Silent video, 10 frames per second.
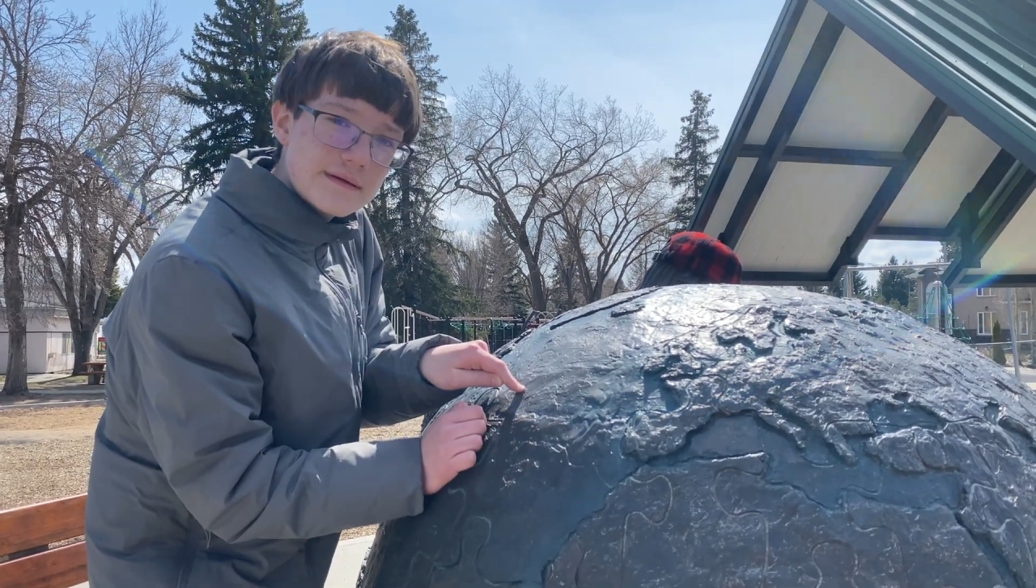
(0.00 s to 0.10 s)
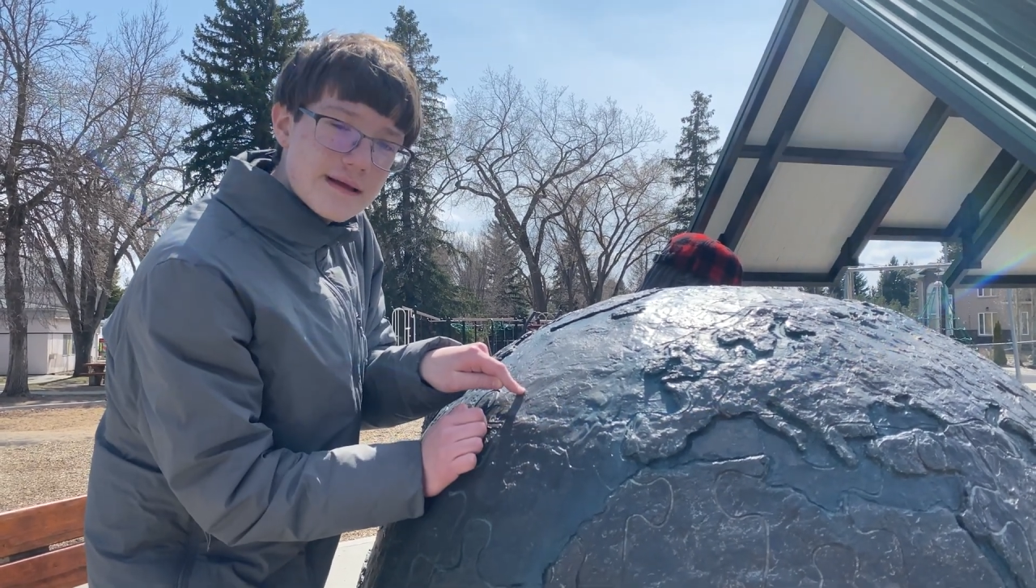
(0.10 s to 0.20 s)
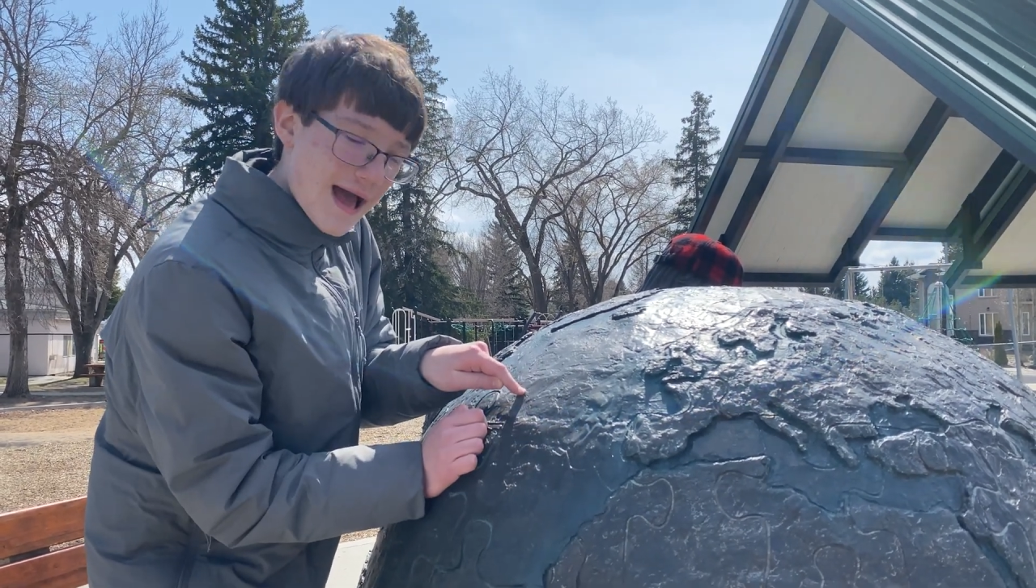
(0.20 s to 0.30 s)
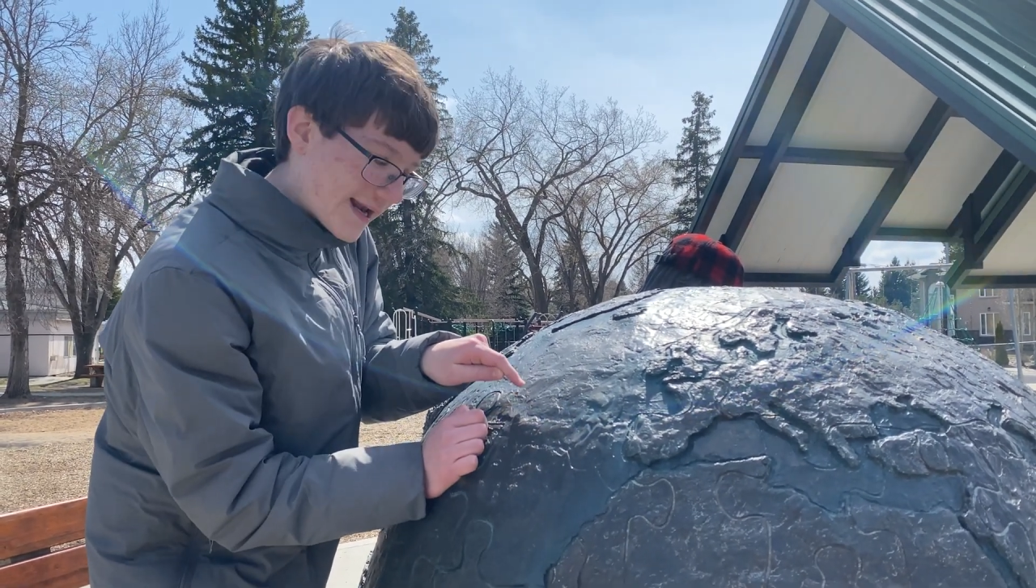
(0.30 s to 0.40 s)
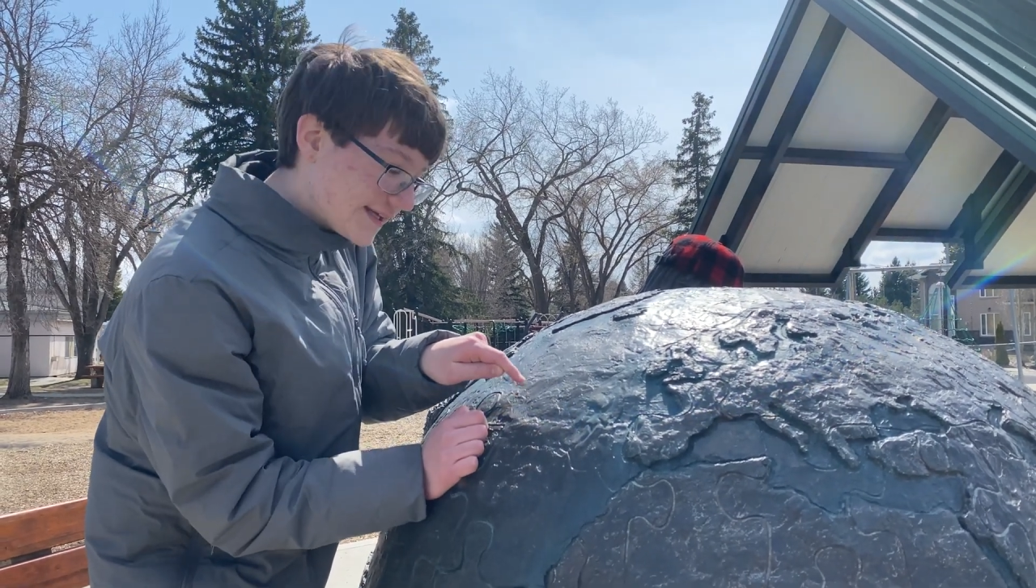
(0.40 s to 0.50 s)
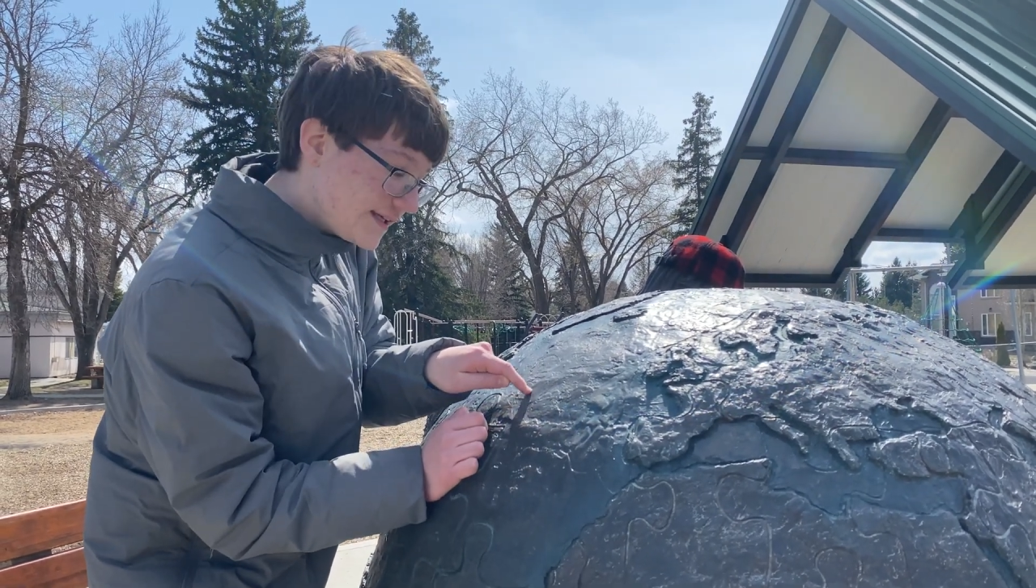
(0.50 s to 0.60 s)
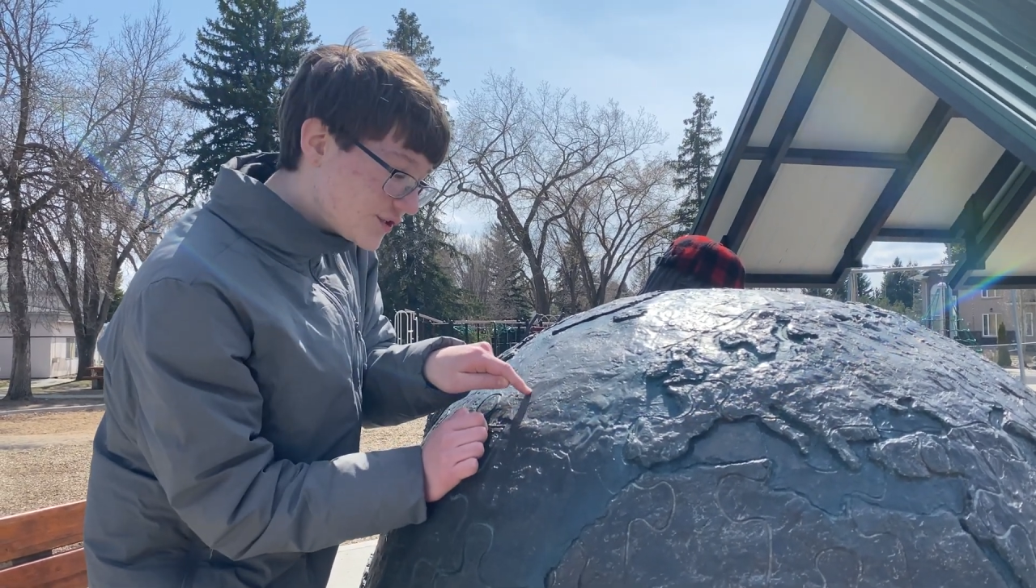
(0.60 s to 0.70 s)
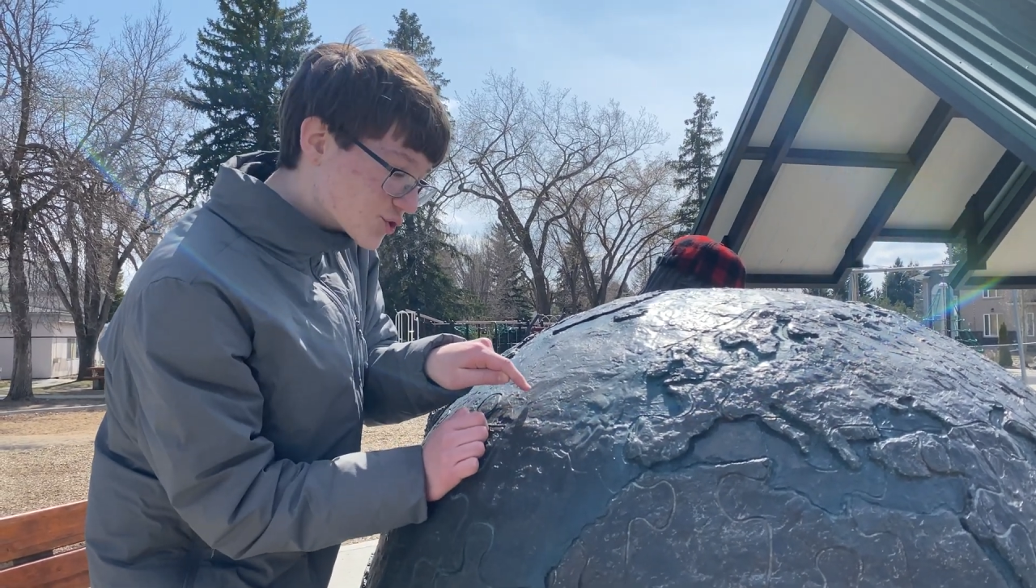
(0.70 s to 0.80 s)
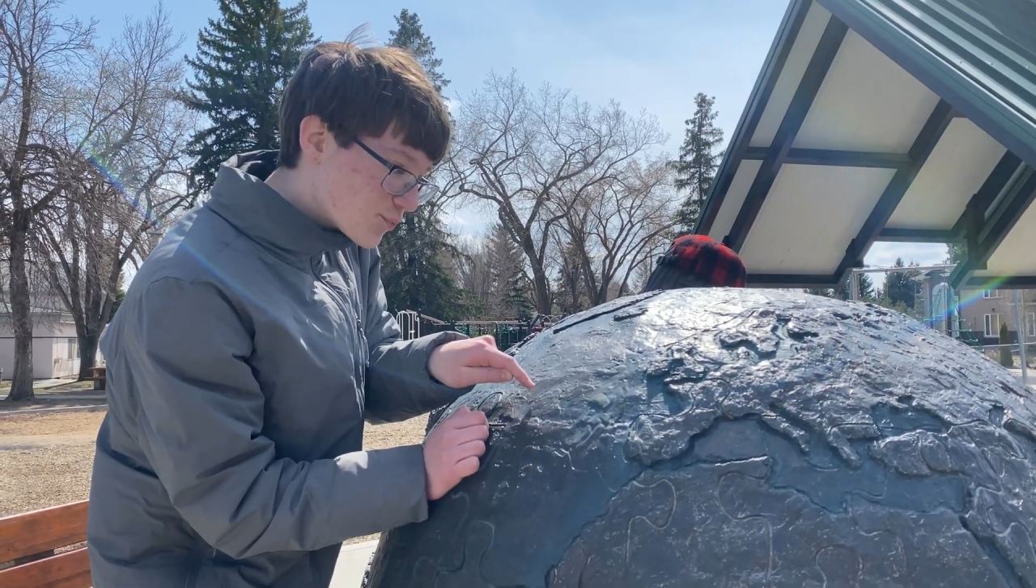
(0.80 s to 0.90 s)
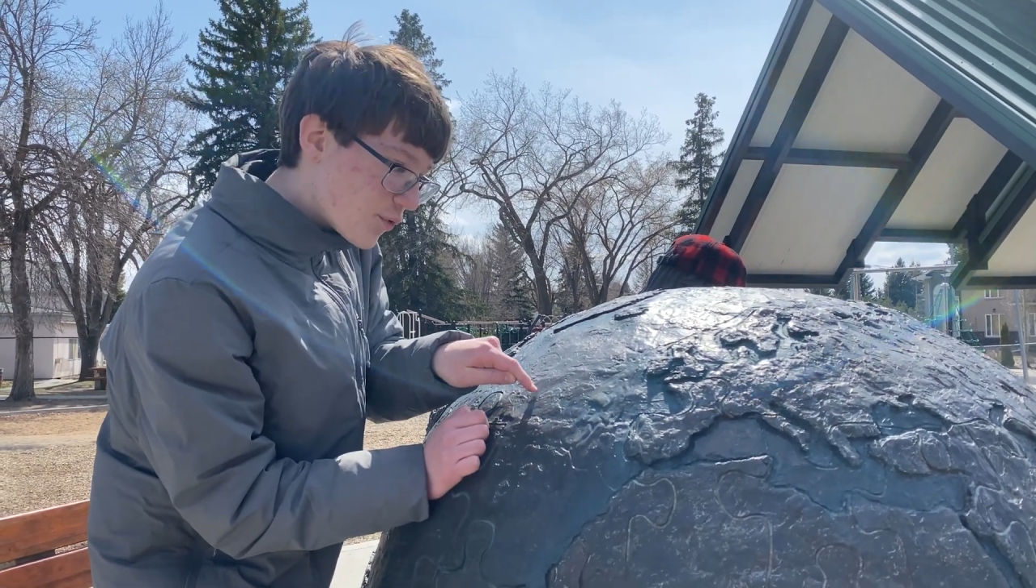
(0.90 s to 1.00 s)
At
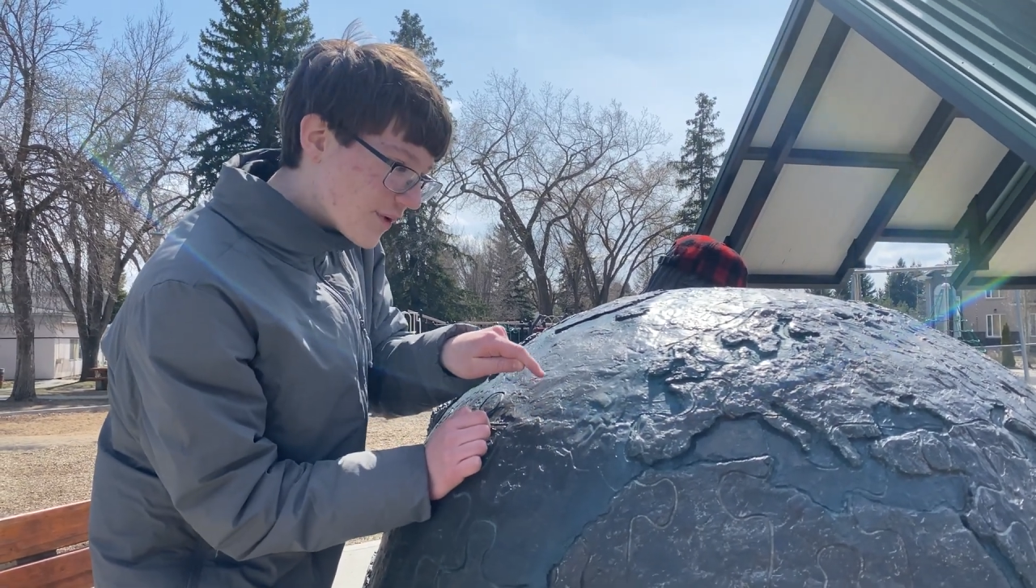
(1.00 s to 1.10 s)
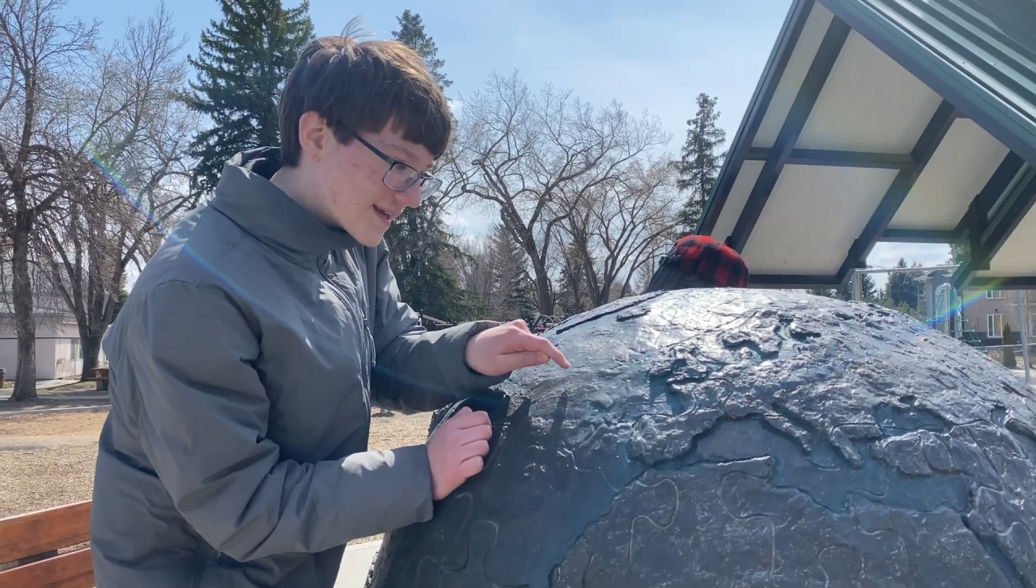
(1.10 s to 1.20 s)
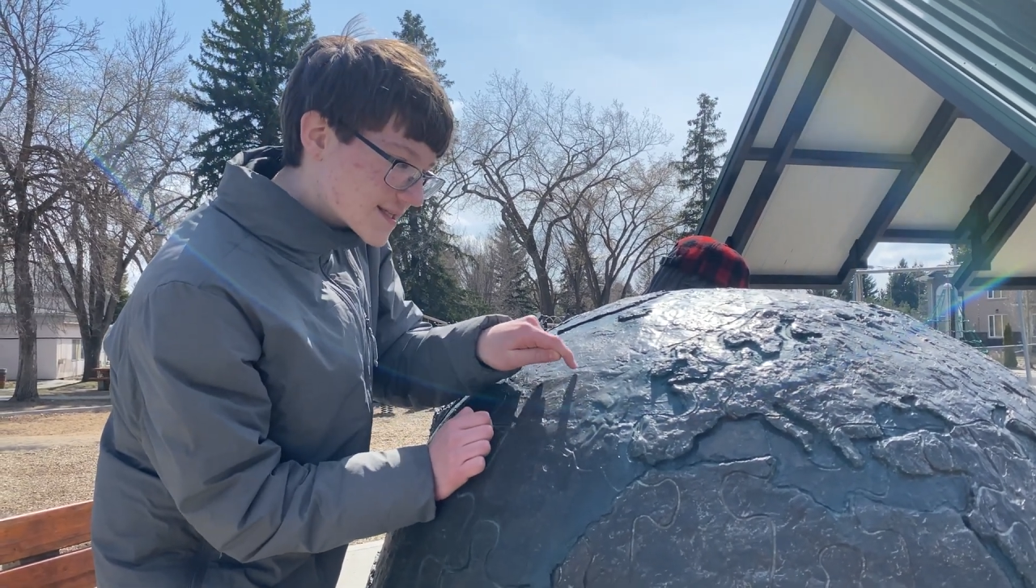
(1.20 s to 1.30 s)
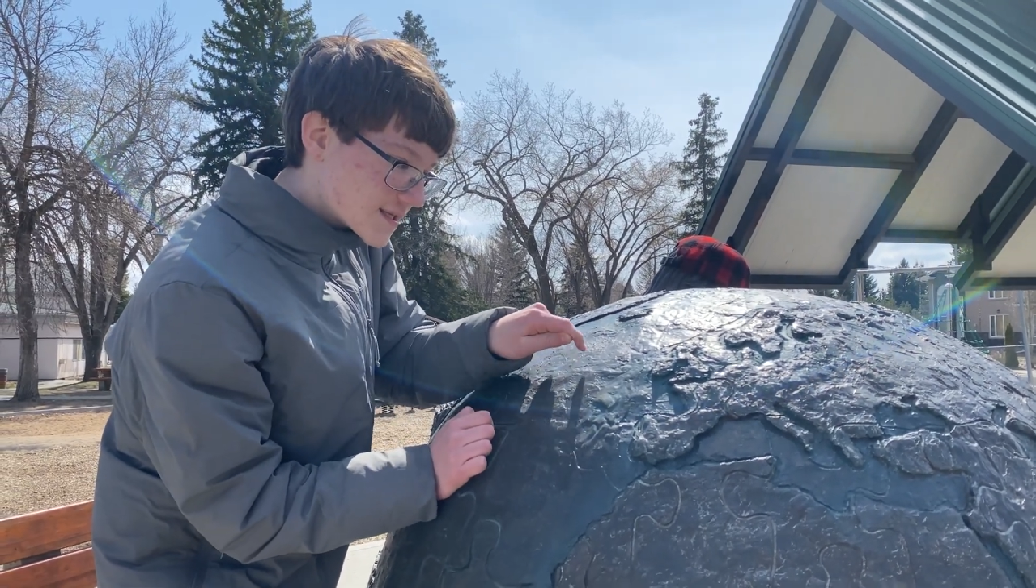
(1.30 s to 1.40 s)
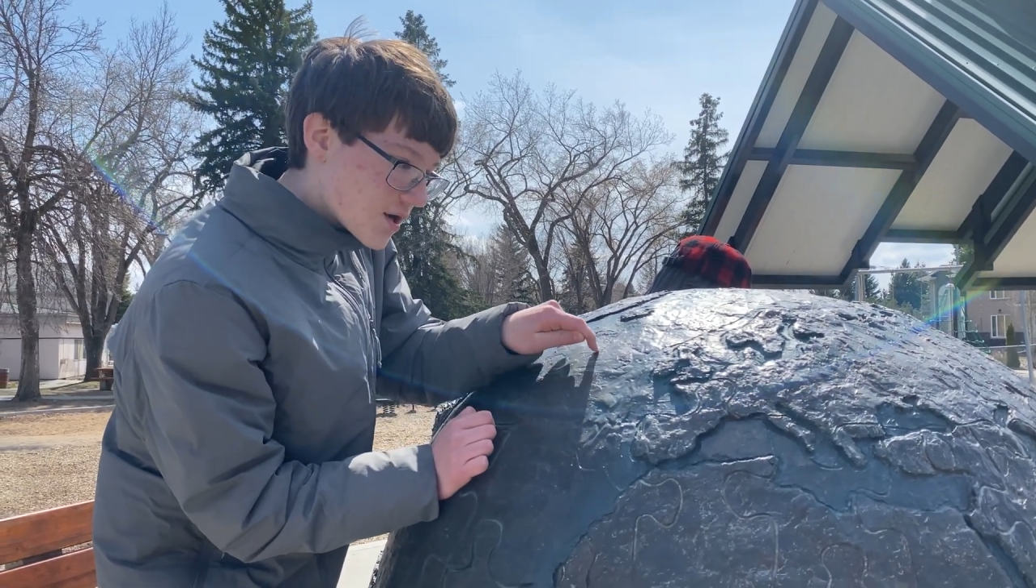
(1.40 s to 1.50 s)
each point